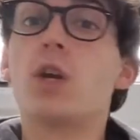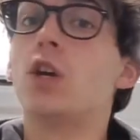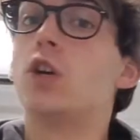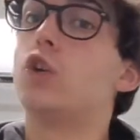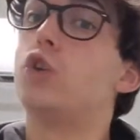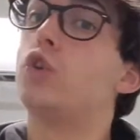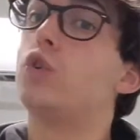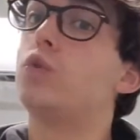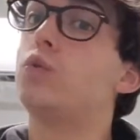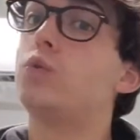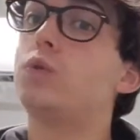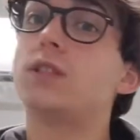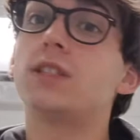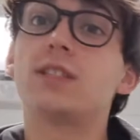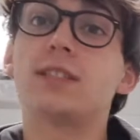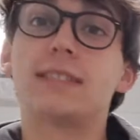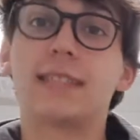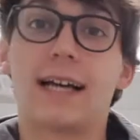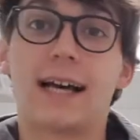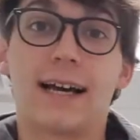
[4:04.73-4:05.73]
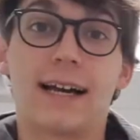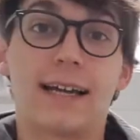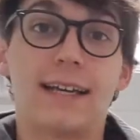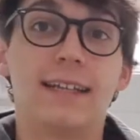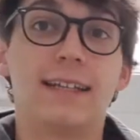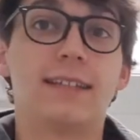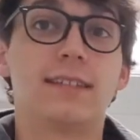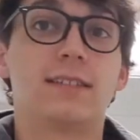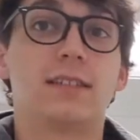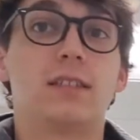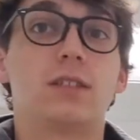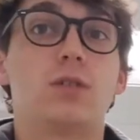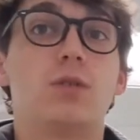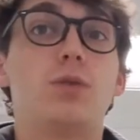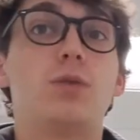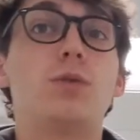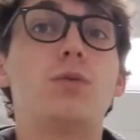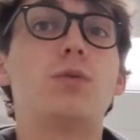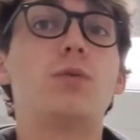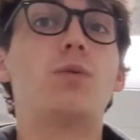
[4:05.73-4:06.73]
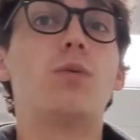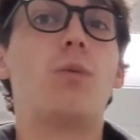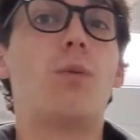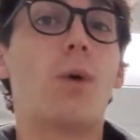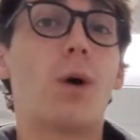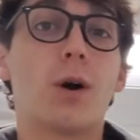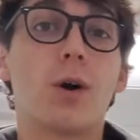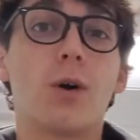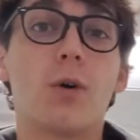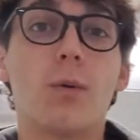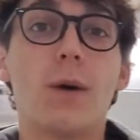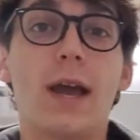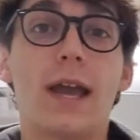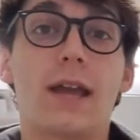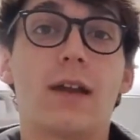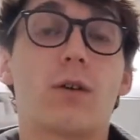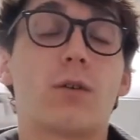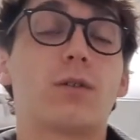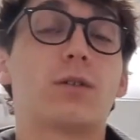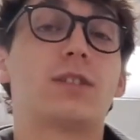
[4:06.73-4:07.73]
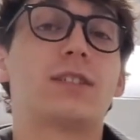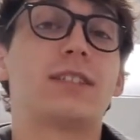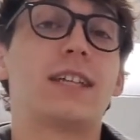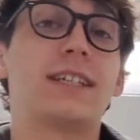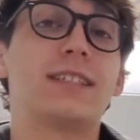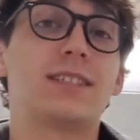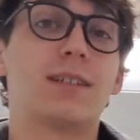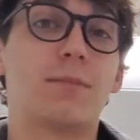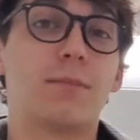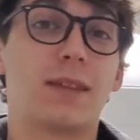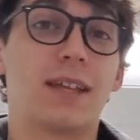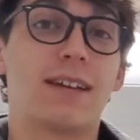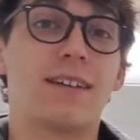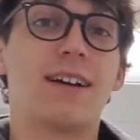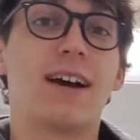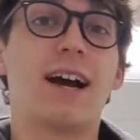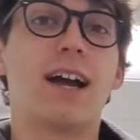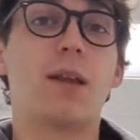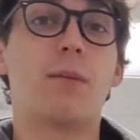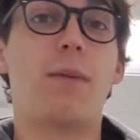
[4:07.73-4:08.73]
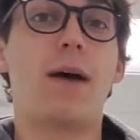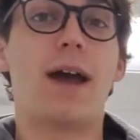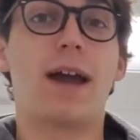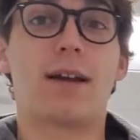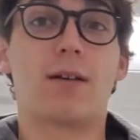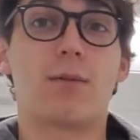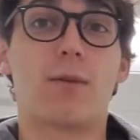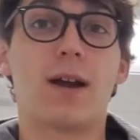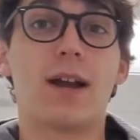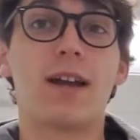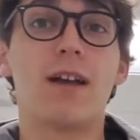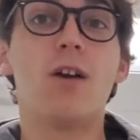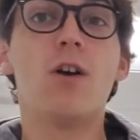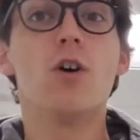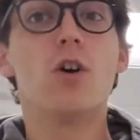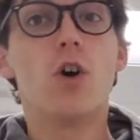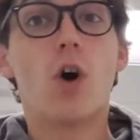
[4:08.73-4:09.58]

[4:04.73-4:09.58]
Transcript: you decide to walk away or say something kind back right